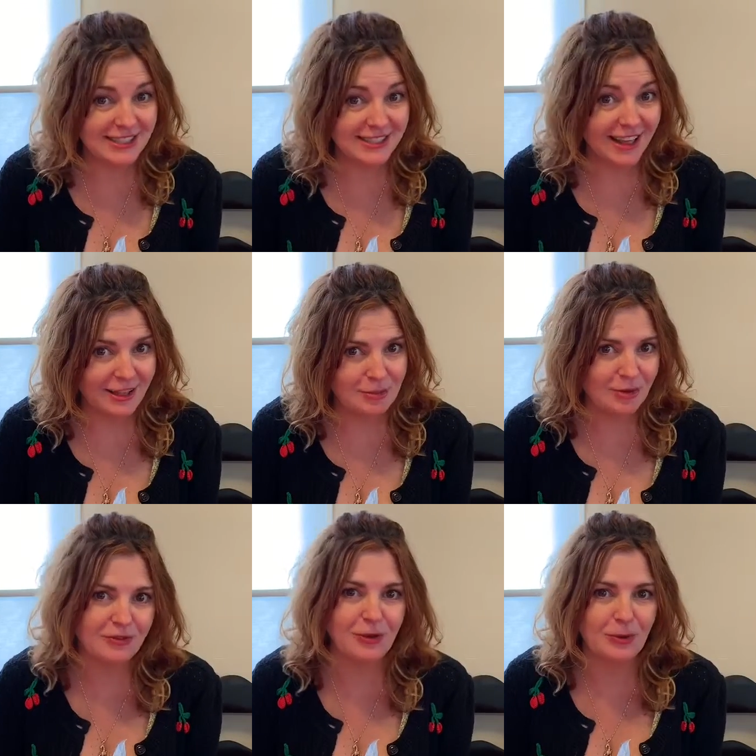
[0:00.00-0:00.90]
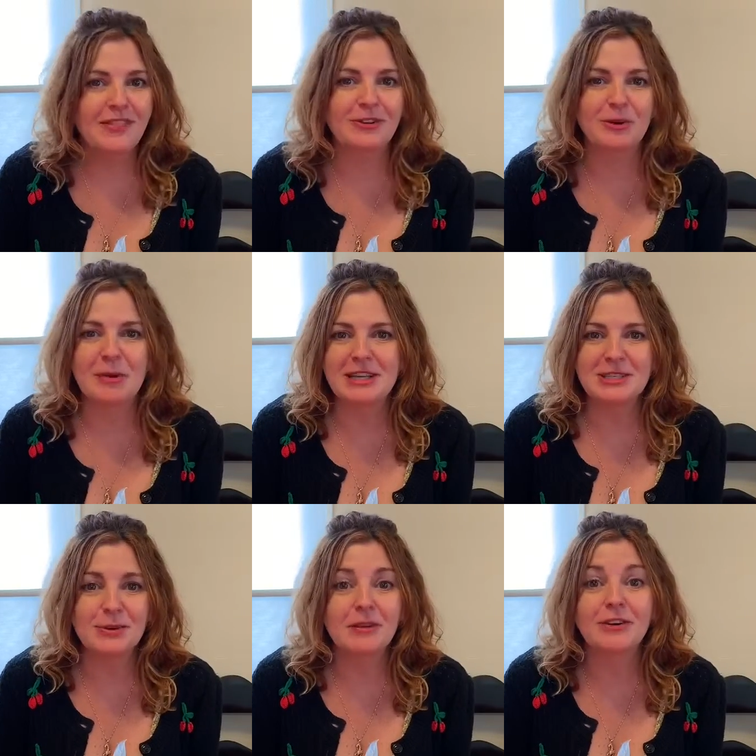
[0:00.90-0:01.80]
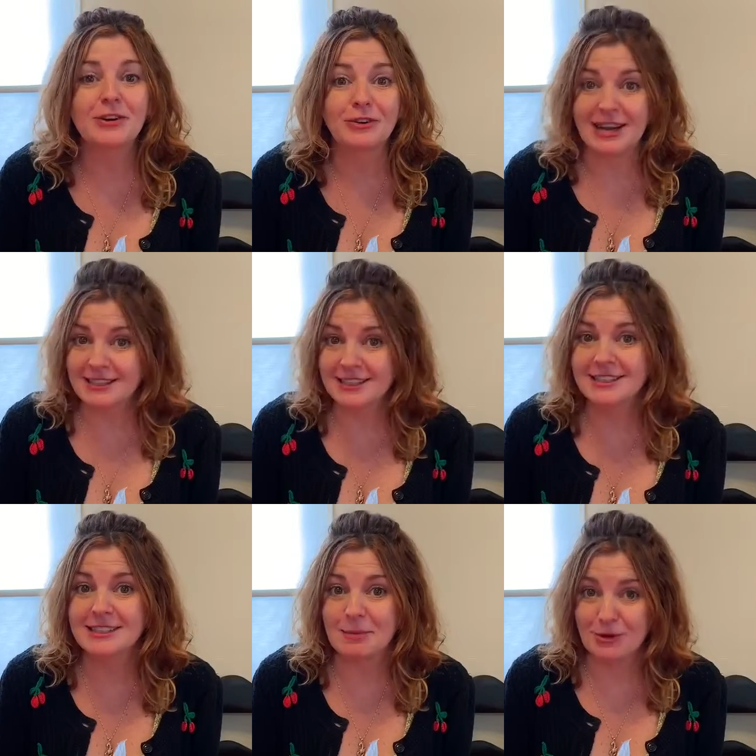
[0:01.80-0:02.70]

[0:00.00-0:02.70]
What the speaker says: solid perfume that reminds you of a great summer